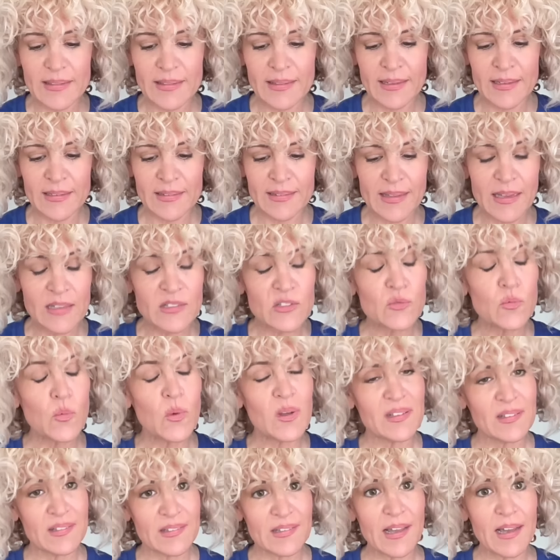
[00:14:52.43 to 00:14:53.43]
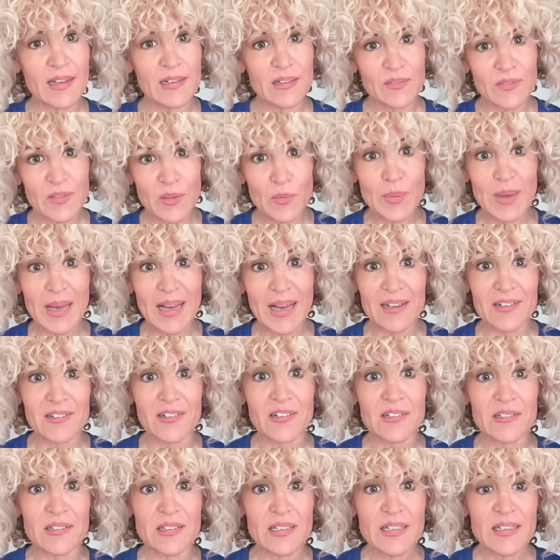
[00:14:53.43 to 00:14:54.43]
think that's one side of the
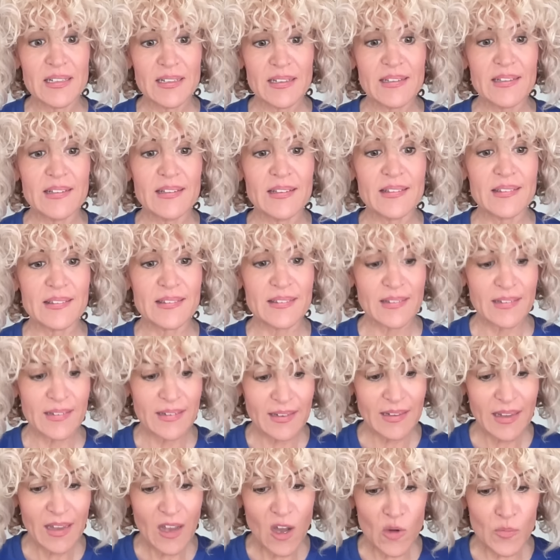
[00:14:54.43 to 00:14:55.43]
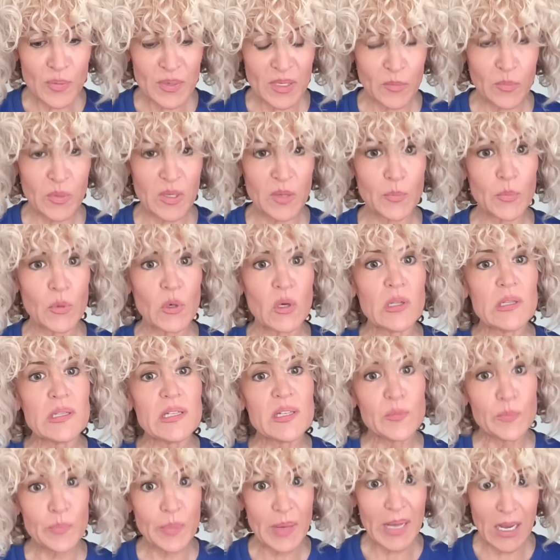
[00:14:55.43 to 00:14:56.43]
battle, is helping people,
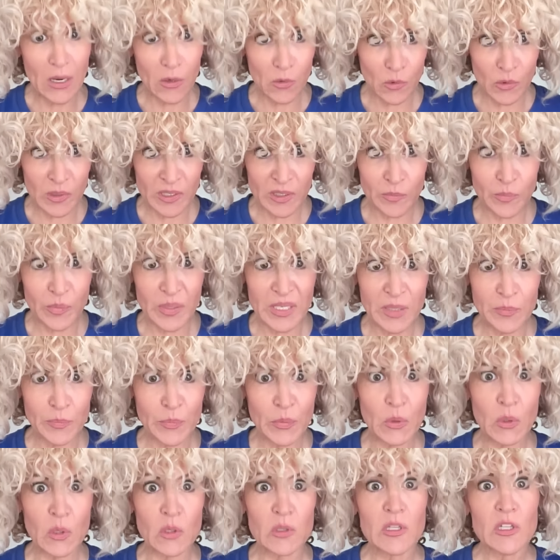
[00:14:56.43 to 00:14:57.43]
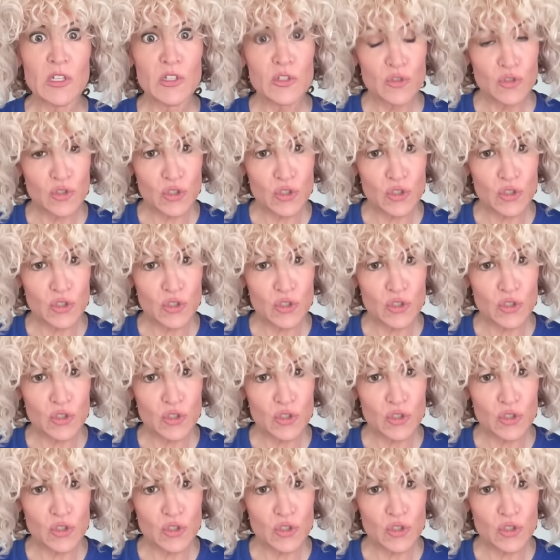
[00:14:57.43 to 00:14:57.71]
empowering people,